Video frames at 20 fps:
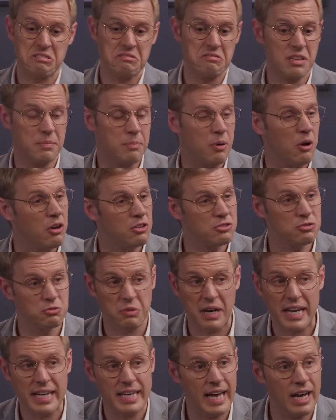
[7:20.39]
The polls
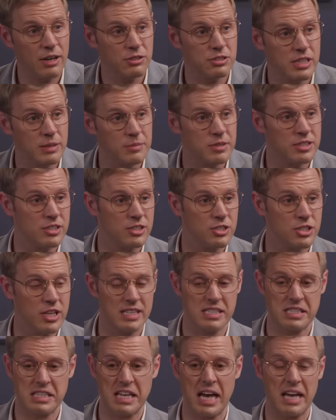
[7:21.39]
right now seem to
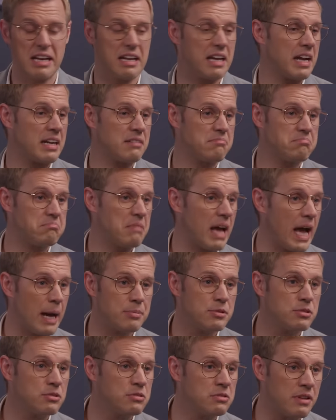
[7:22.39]
suggest that, and I
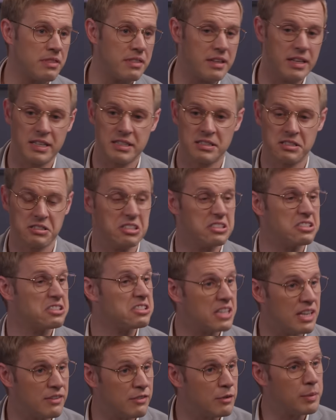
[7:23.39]
absolutely think it's
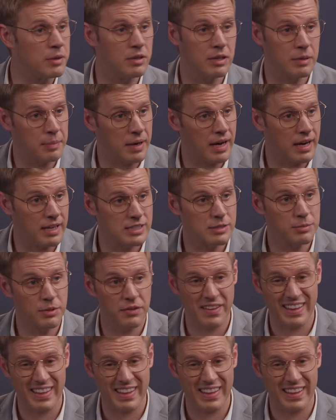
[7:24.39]
conceivable and possible